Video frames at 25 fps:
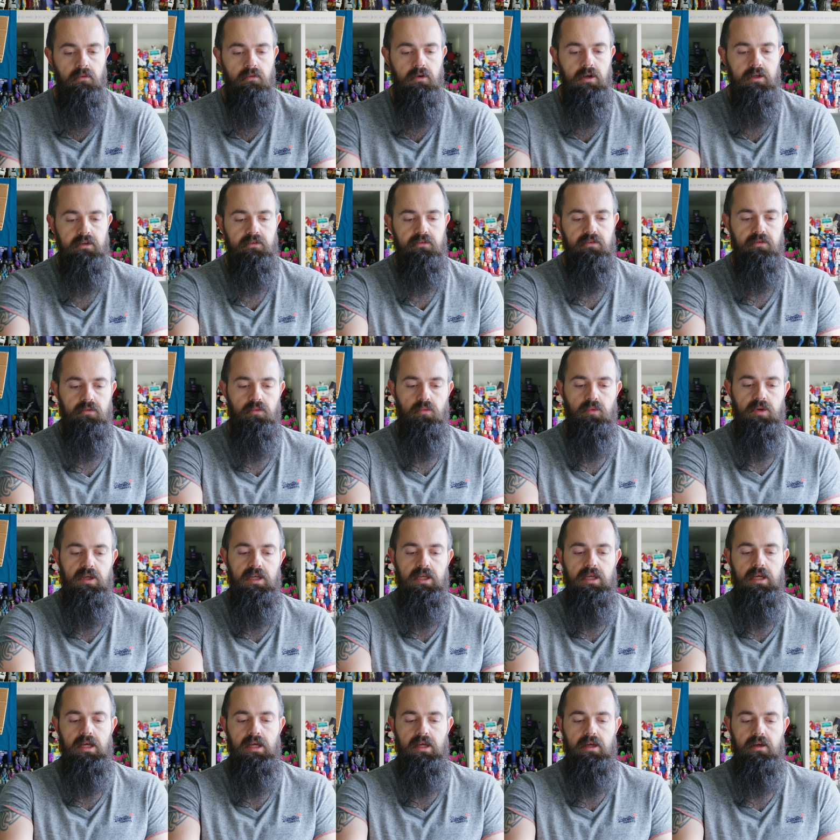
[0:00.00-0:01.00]
Right,
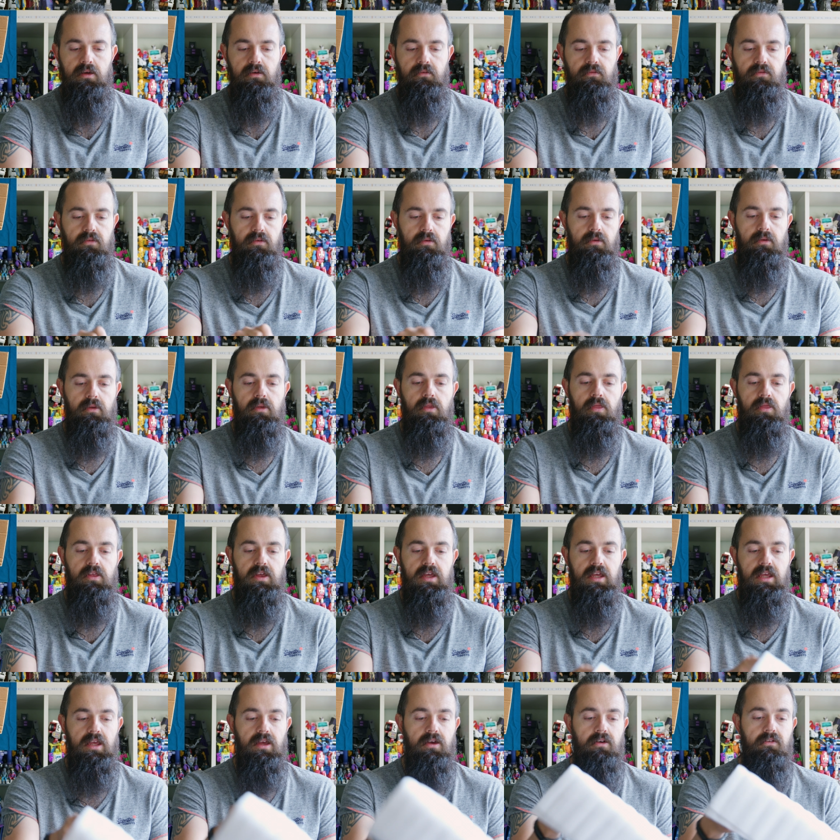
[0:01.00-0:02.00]
we have
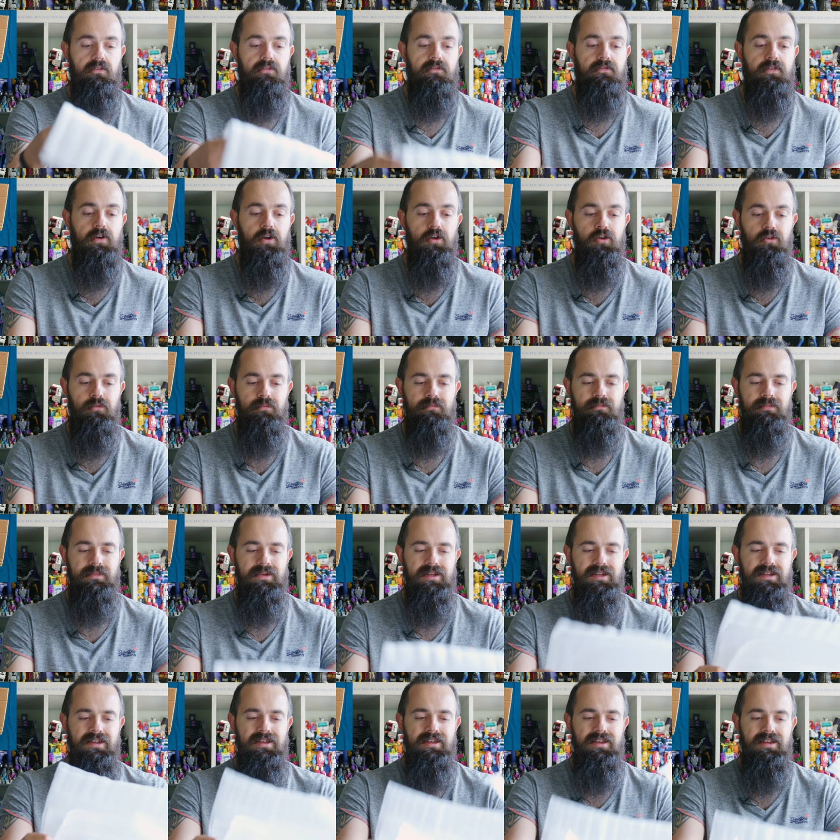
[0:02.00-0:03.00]
the foam,
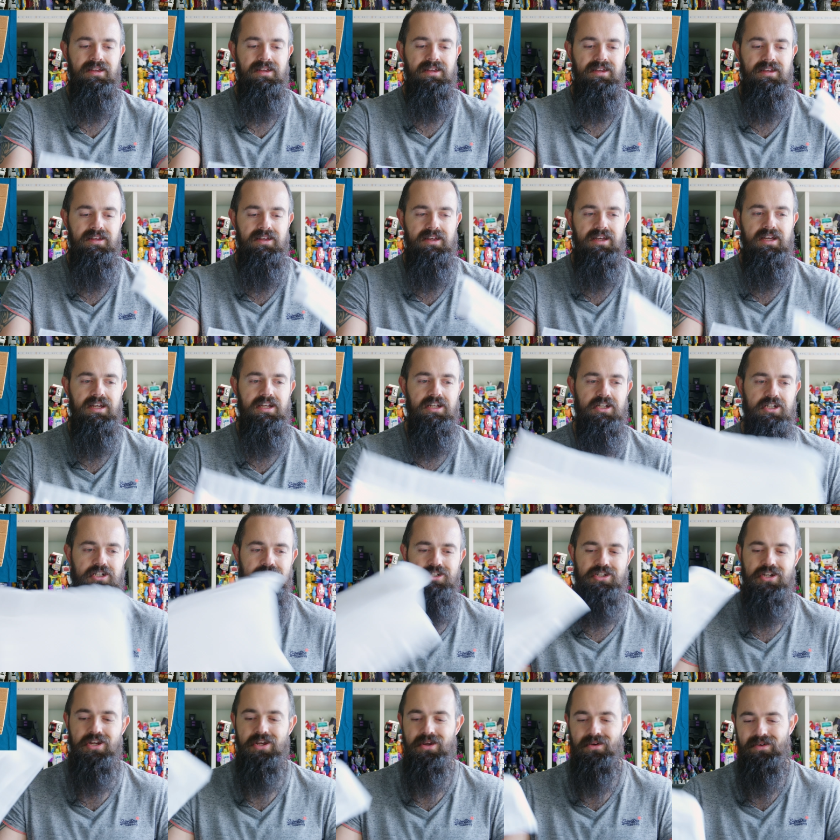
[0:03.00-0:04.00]

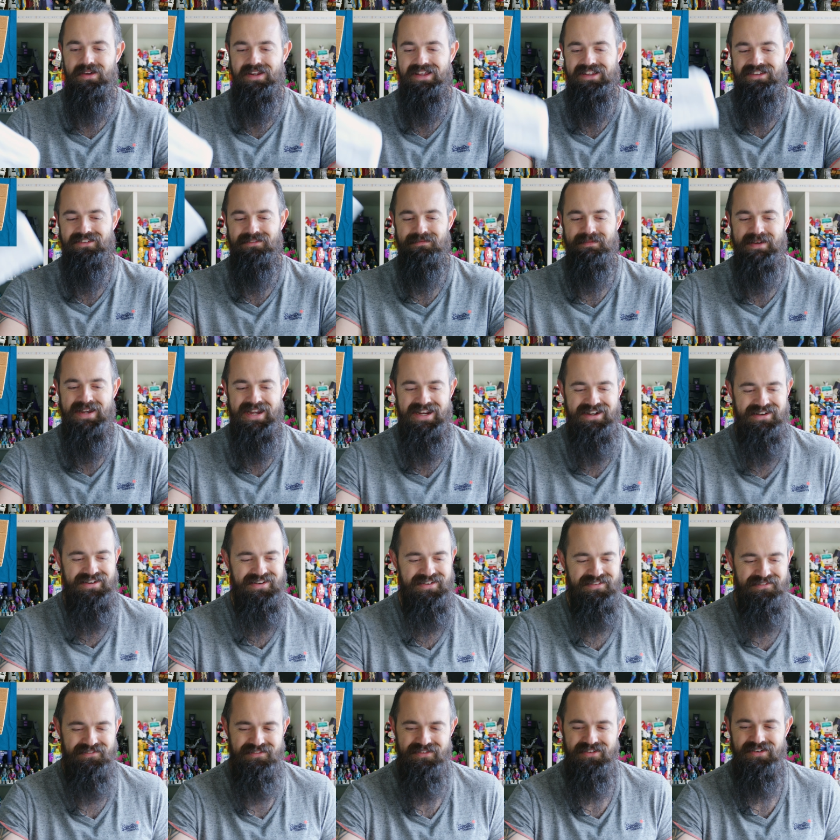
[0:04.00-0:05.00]
as you would expect
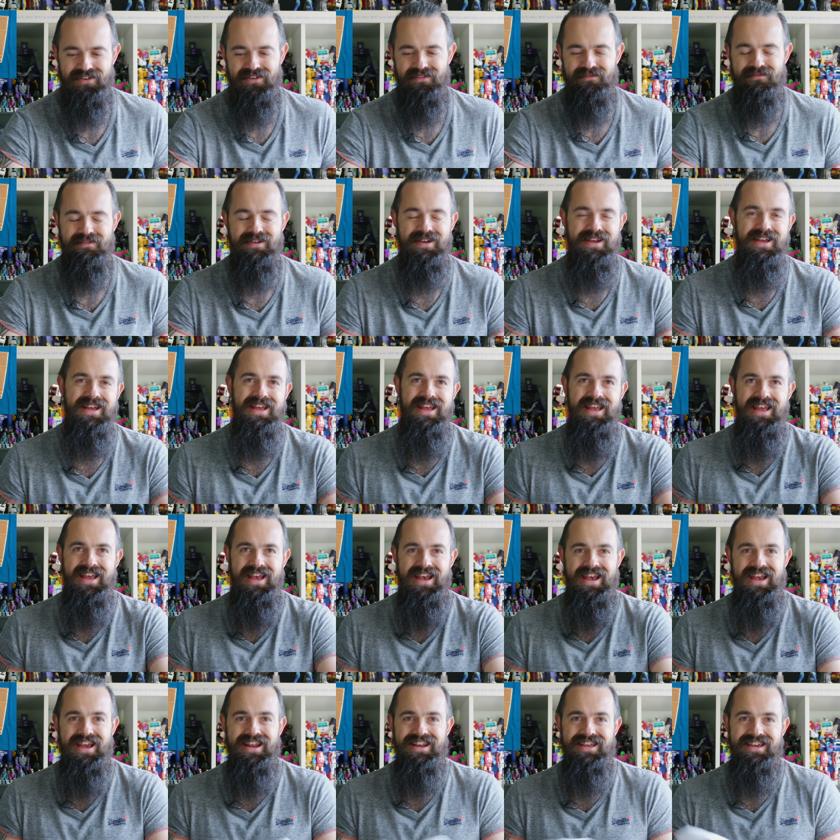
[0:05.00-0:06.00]
from
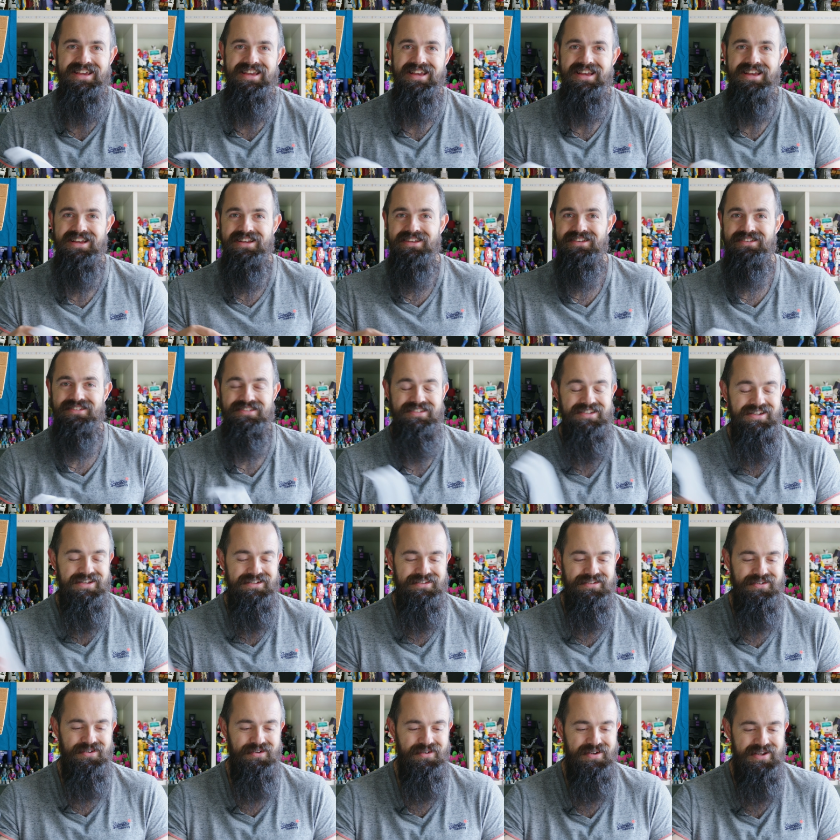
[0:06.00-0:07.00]
any
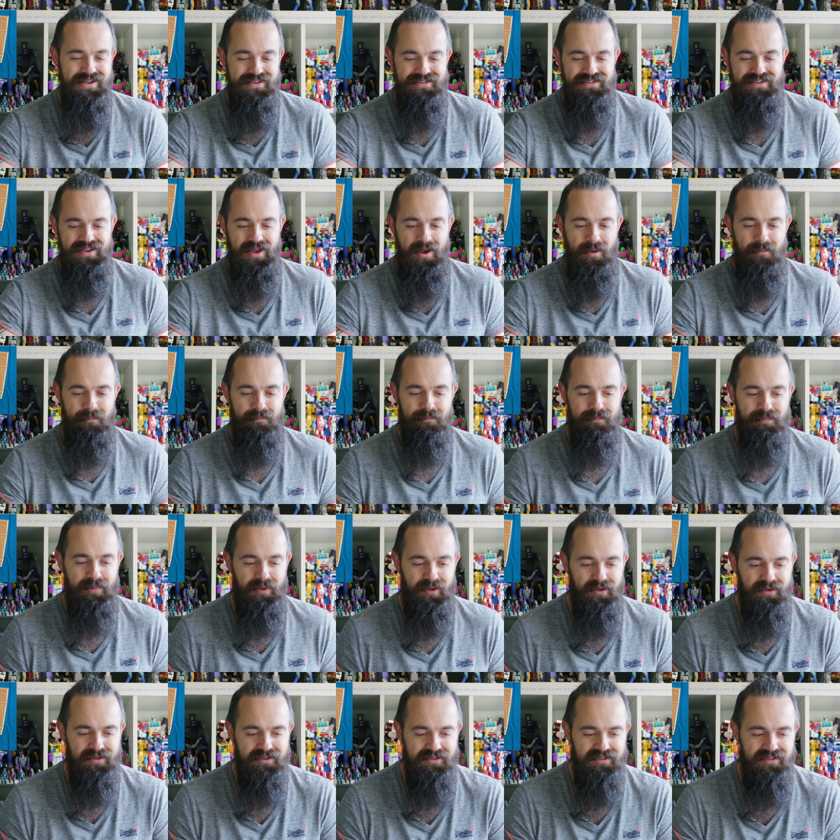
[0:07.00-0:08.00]
Sirtoys
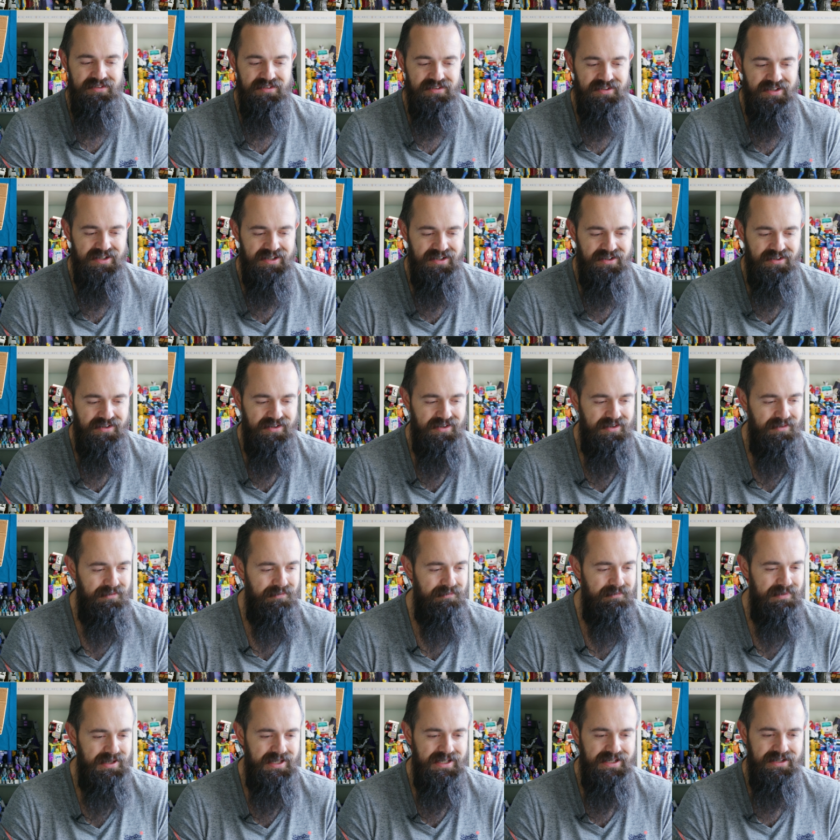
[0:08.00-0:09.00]
box.
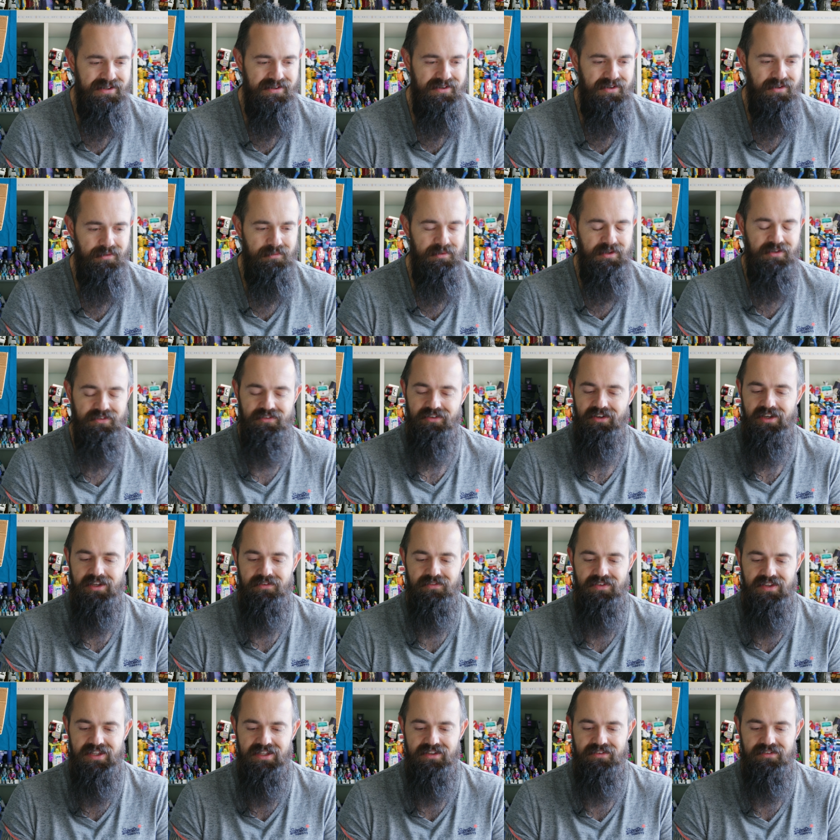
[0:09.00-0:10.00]
Oh man, I'm excited
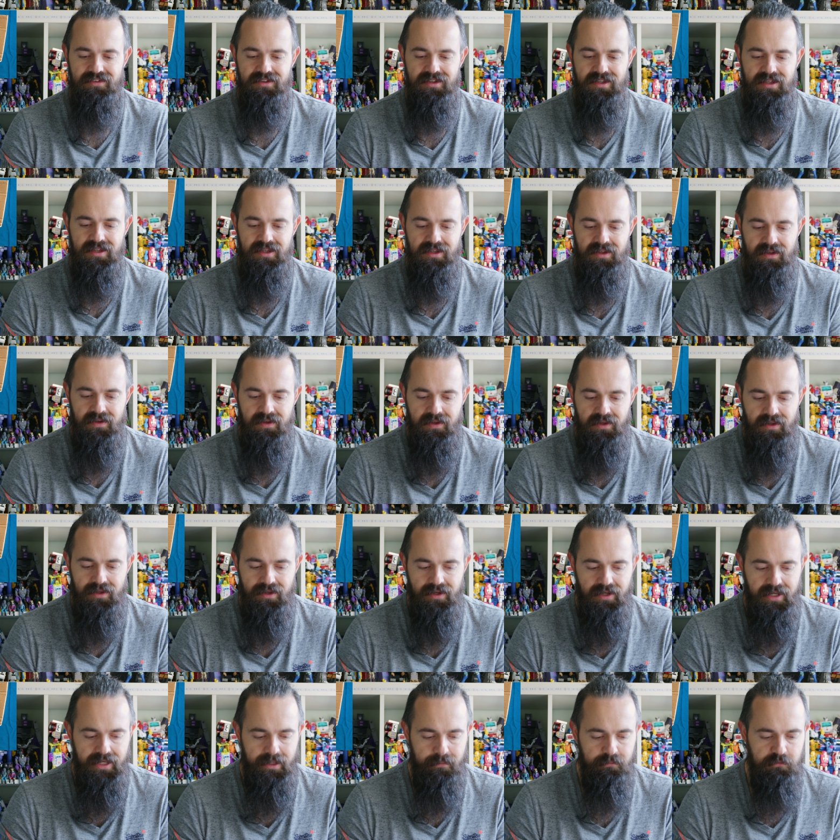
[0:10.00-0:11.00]
for these.
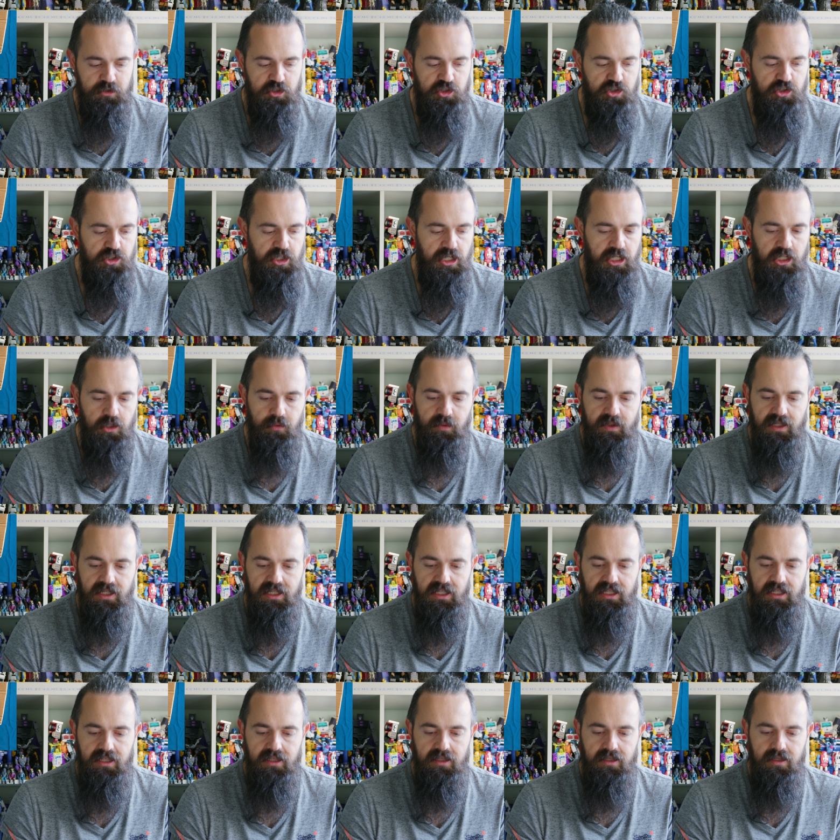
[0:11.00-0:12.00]
I am
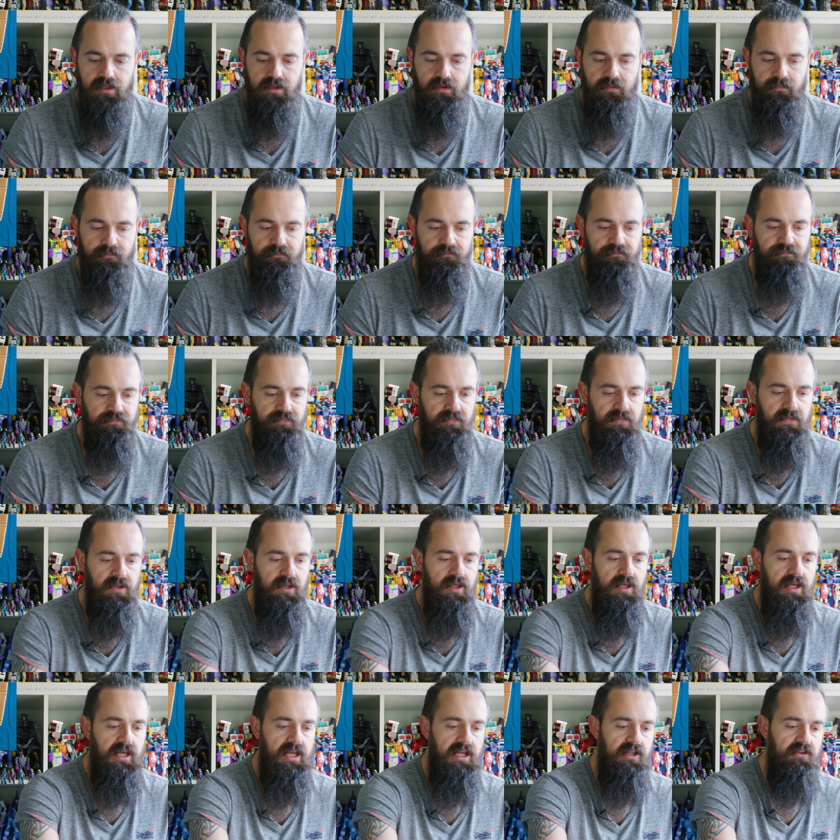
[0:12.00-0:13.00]
genuinely
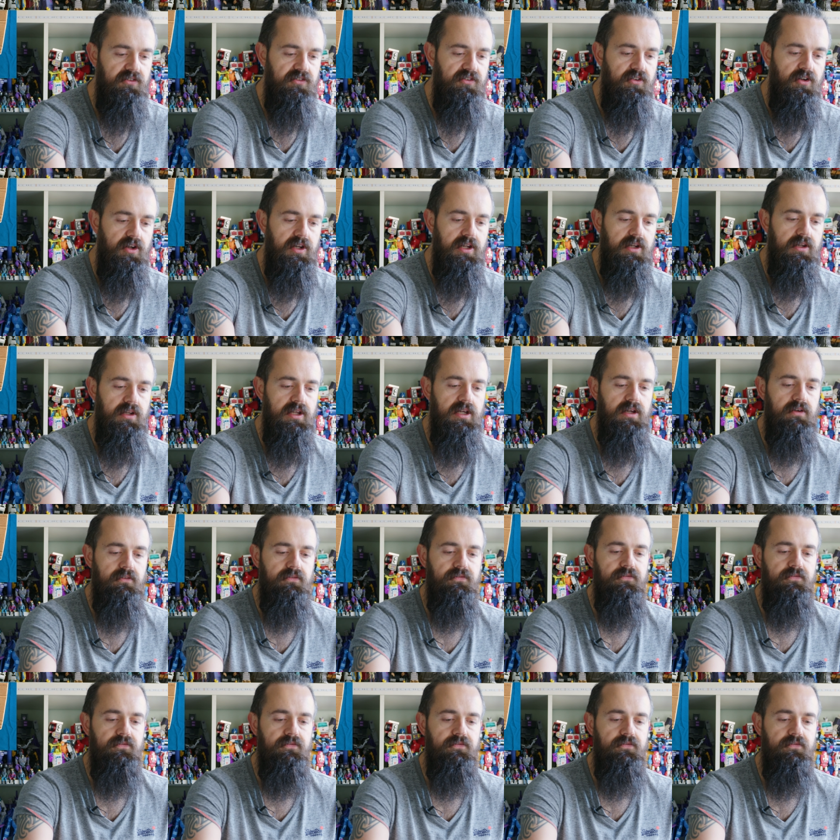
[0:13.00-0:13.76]
excited.